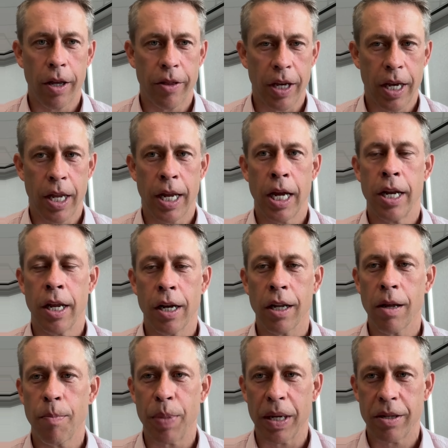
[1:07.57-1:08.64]
the Canadian
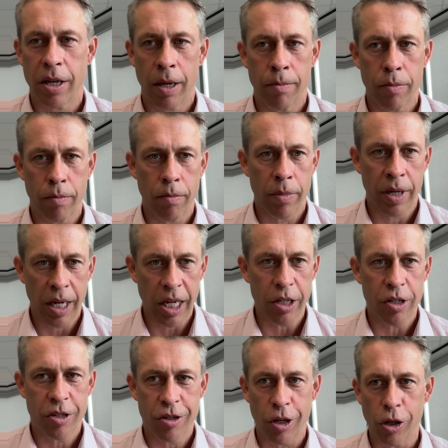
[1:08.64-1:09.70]
Olympic team
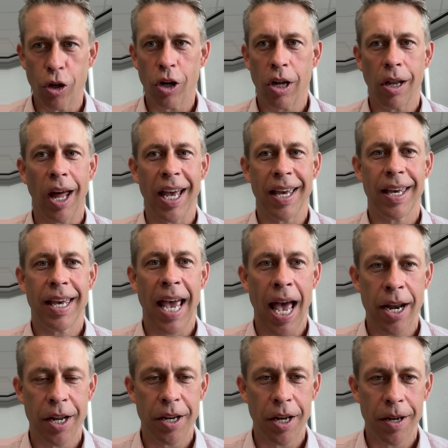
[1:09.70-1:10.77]
needs to look like
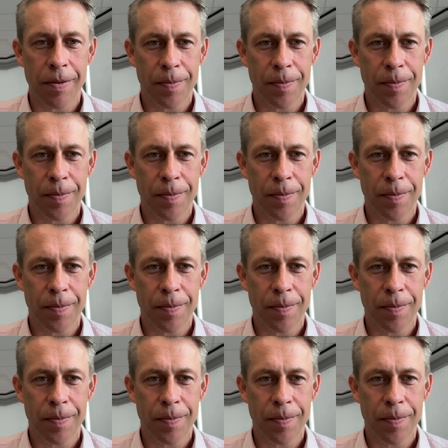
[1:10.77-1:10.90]
Canada,